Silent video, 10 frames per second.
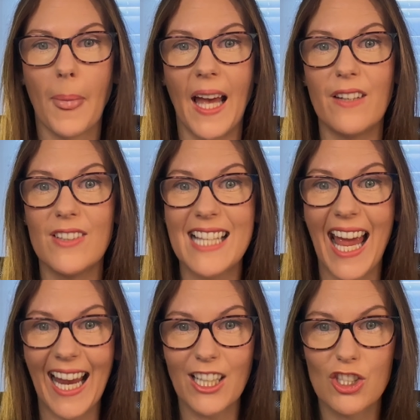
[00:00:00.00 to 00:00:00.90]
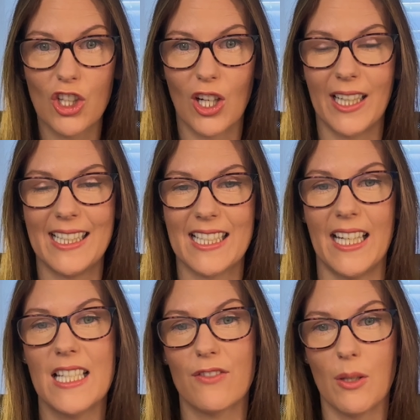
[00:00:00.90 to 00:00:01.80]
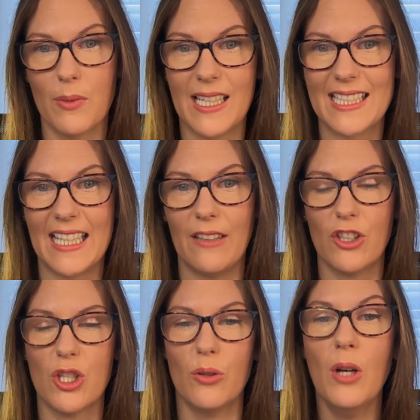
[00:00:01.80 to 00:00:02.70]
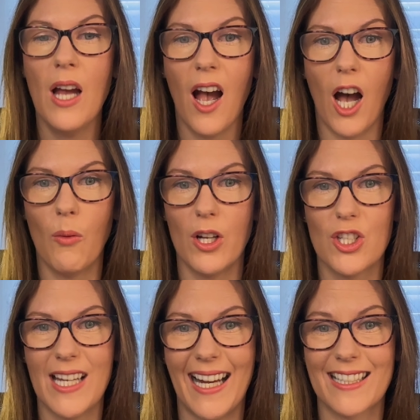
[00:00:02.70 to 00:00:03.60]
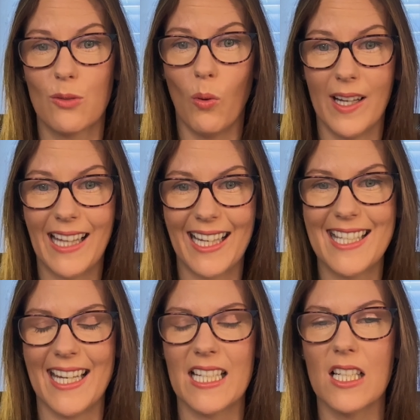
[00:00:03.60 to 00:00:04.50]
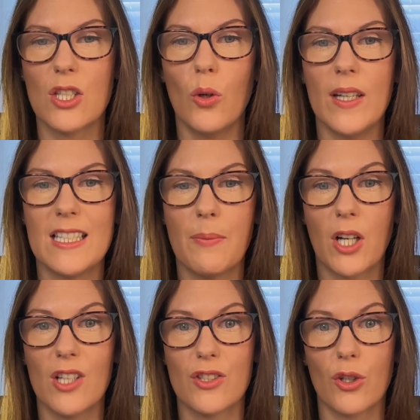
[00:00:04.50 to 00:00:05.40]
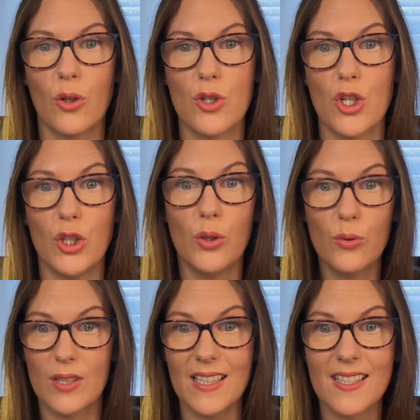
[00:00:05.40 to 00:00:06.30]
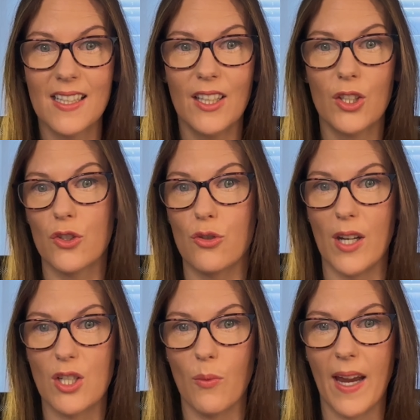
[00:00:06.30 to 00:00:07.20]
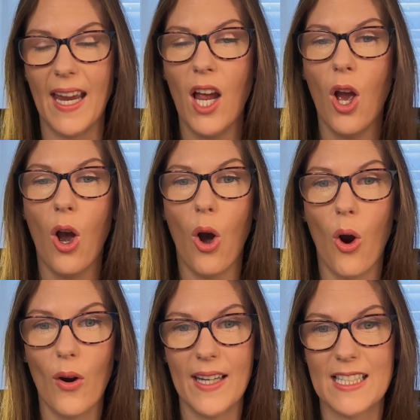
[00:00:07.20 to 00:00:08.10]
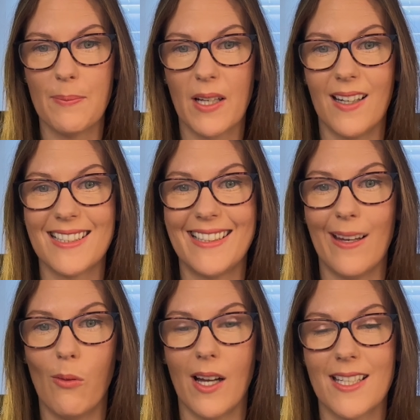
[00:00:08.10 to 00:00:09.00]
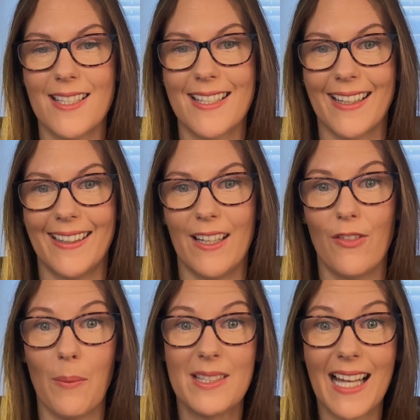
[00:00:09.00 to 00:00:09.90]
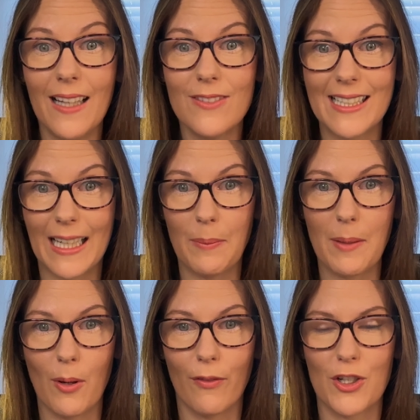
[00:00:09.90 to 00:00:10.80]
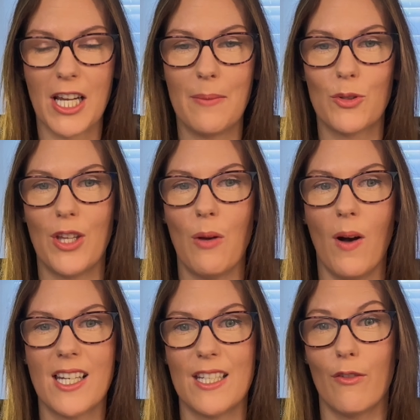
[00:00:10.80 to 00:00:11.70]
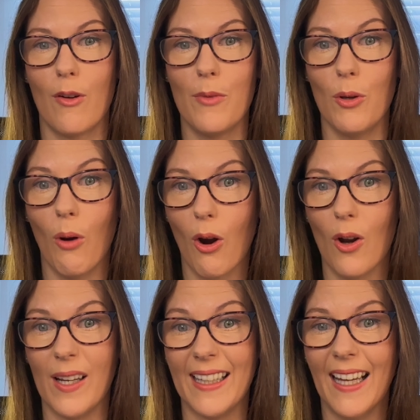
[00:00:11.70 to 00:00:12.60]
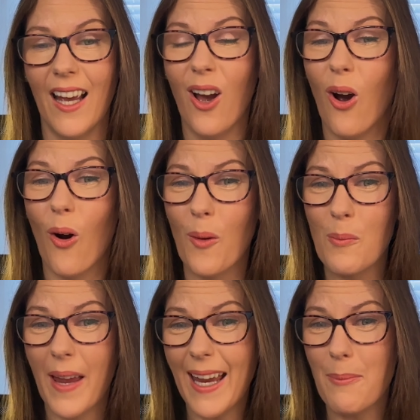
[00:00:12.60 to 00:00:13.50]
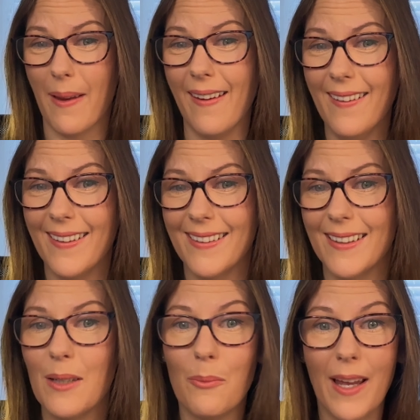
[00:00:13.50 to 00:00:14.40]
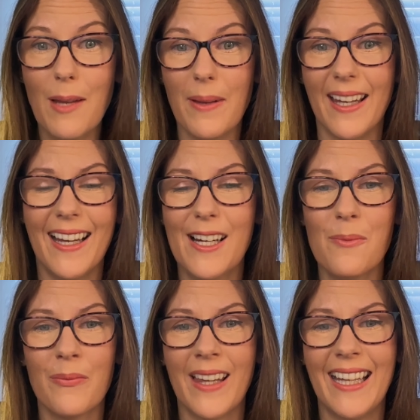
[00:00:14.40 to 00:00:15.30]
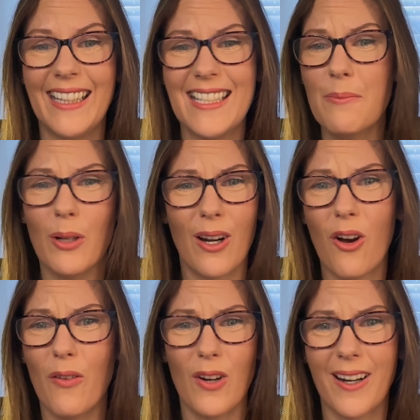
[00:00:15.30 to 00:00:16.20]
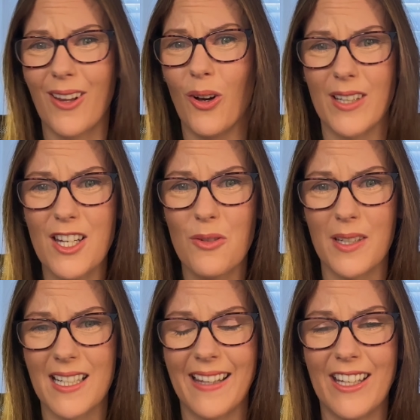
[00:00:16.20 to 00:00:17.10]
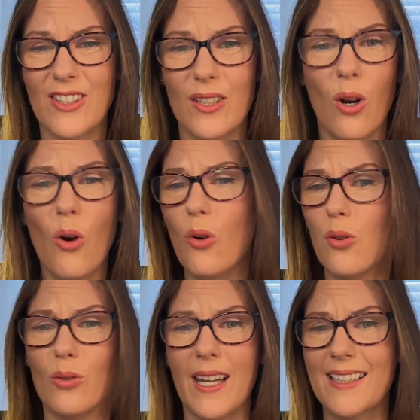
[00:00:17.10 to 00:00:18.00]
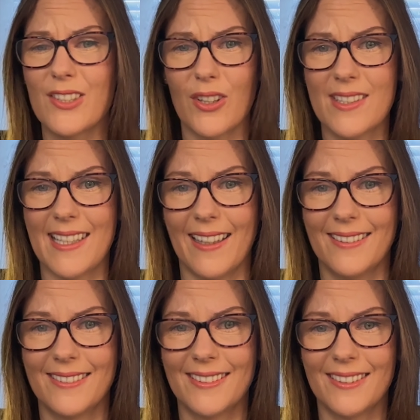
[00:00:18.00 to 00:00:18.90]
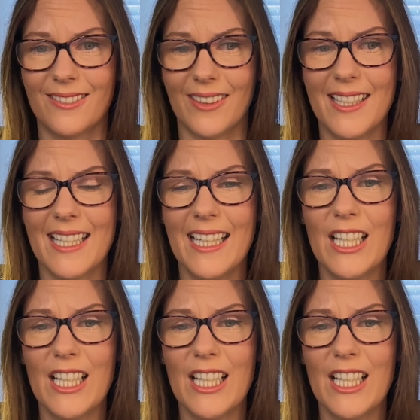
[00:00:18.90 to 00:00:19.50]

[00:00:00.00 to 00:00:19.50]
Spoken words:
And if it's externally assigned, if somebody else gave it to you, I want you to ask why that date. So is it because they're going to use it straight away? Or is it because they wanted to give themselves a little bit of buffer time, so they wanted it from you early? Or maybe they didn't put an awful lot of thought into it and they just said, oh, next Thursday, right?